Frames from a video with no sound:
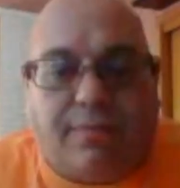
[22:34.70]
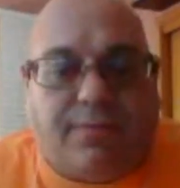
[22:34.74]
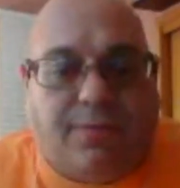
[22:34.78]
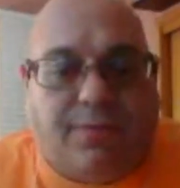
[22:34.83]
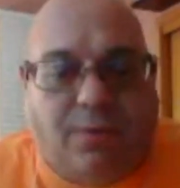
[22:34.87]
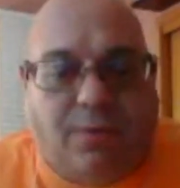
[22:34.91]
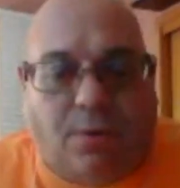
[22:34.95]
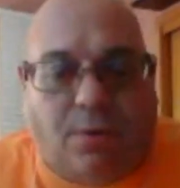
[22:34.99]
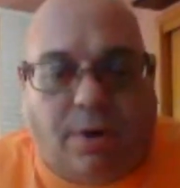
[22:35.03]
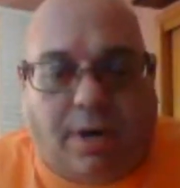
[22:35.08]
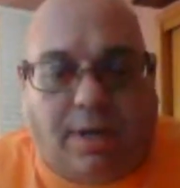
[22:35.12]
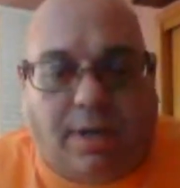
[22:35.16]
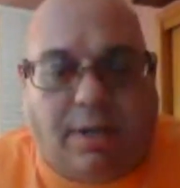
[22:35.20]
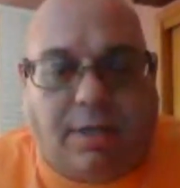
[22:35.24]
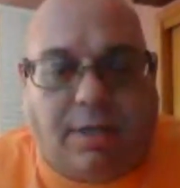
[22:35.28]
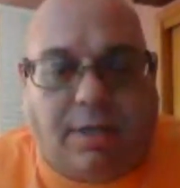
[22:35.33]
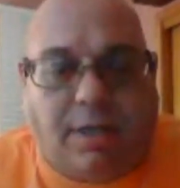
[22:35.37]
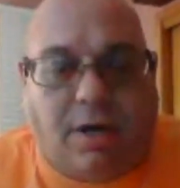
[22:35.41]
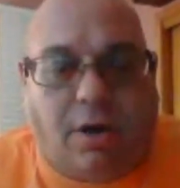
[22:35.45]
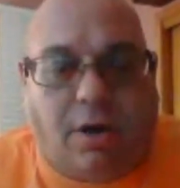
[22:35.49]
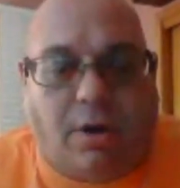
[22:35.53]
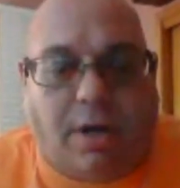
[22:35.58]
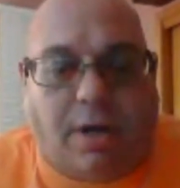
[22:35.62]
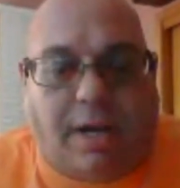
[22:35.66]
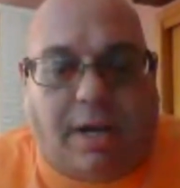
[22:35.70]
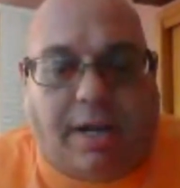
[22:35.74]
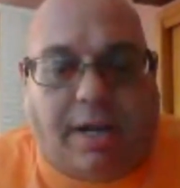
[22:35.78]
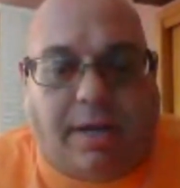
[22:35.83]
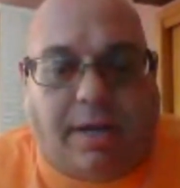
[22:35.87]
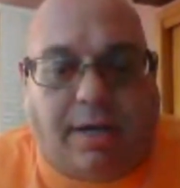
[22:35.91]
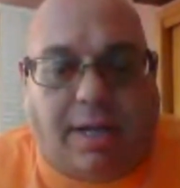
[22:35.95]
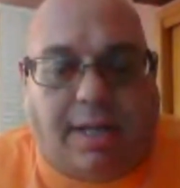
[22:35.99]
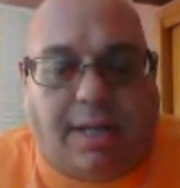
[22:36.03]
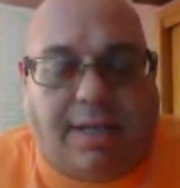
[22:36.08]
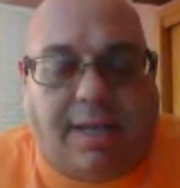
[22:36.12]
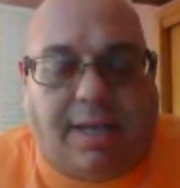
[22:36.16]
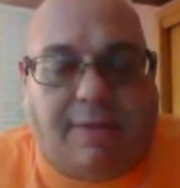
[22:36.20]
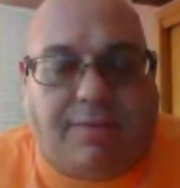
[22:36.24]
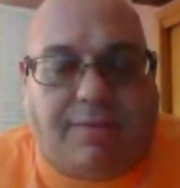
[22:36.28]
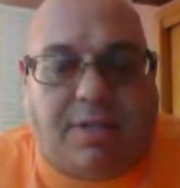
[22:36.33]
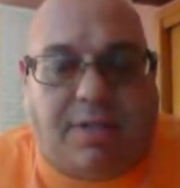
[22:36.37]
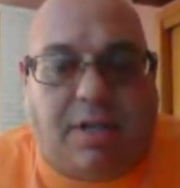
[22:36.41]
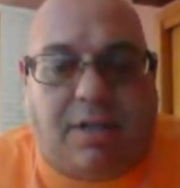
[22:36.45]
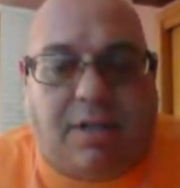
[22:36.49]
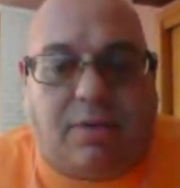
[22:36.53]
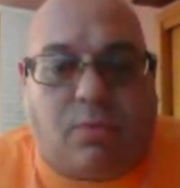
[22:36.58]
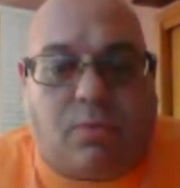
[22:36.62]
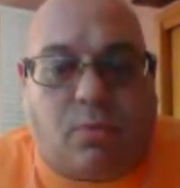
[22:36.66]
to Florida, and
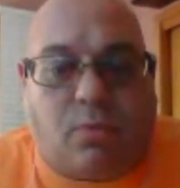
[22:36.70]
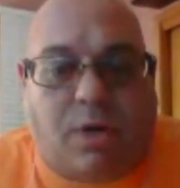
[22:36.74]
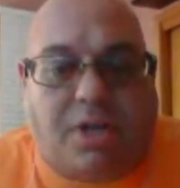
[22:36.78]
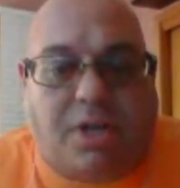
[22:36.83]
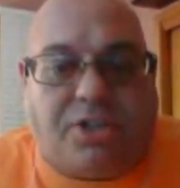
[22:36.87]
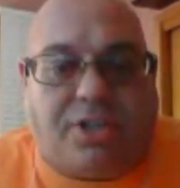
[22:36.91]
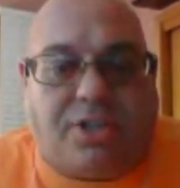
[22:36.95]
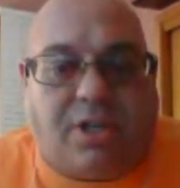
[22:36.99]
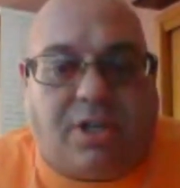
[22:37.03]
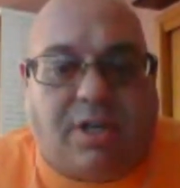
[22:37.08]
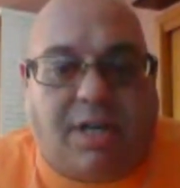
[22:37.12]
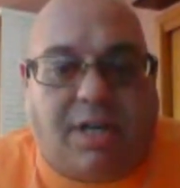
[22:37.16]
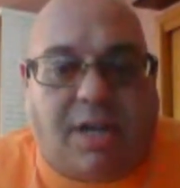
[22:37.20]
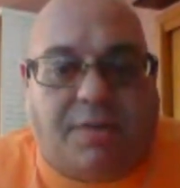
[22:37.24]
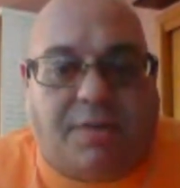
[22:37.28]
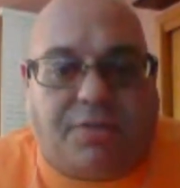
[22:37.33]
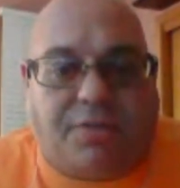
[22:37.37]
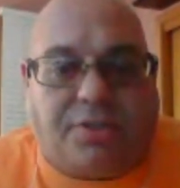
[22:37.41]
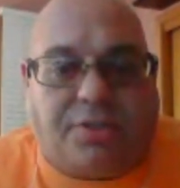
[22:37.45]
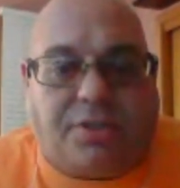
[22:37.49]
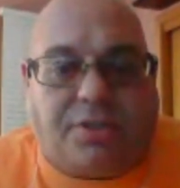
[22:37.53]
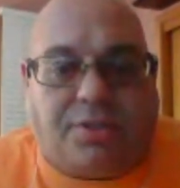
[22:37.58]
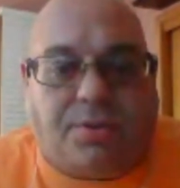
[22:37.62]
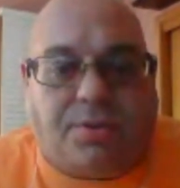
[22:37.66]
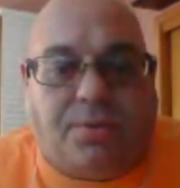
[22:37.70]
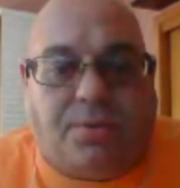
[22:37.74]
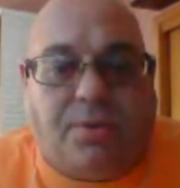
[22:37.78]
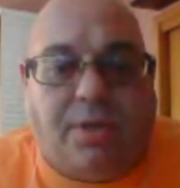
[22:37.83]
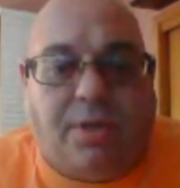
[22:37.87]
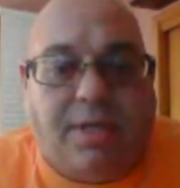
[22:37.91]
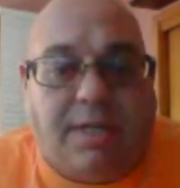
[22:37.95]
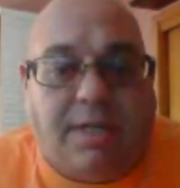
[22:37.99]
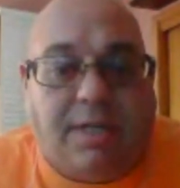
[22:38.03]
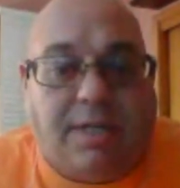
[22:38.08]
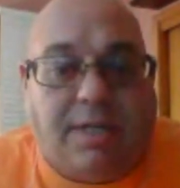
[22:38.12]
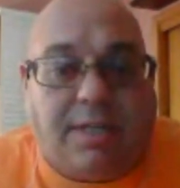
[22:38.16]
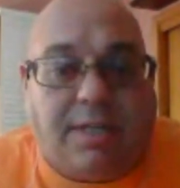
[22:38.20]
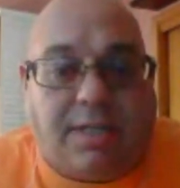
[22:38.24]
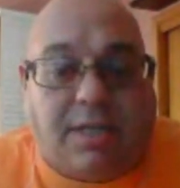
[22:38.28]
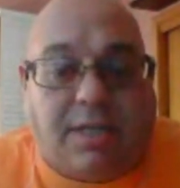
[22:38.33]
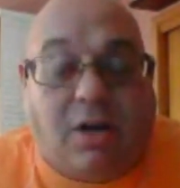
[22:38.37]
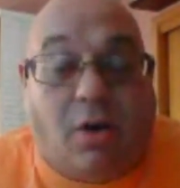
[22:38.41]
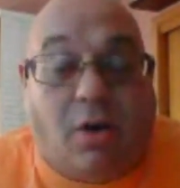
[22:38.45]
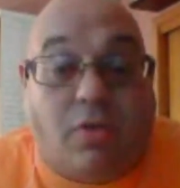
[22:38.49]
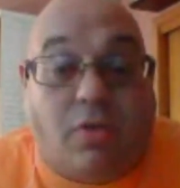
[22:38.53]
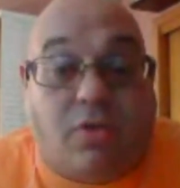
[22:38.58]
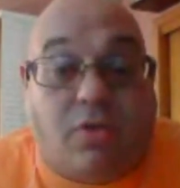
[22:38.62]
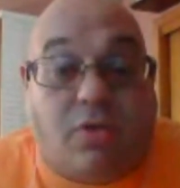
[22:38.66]
raised their levels to,
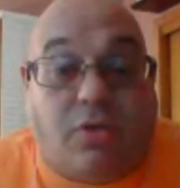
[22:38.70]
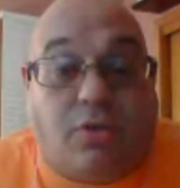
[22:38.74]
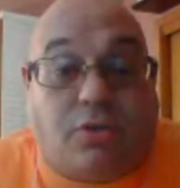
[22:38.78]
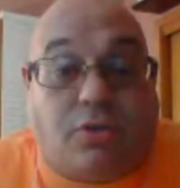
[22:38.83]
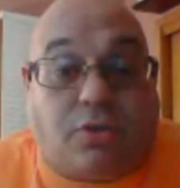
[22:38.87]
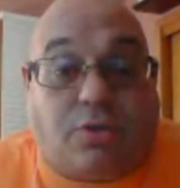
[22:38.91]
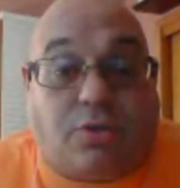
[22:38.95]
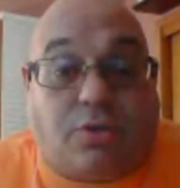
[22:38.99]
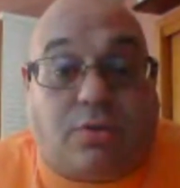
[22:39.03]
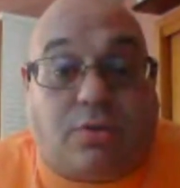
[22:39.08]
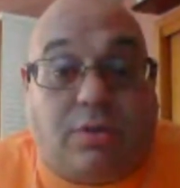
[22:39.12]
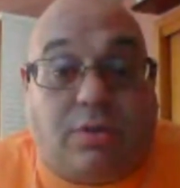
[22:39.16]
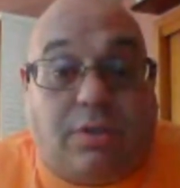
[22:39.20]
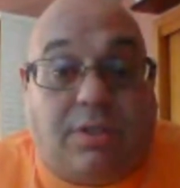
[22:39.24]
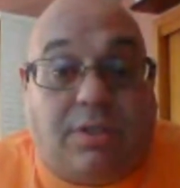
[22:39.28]
to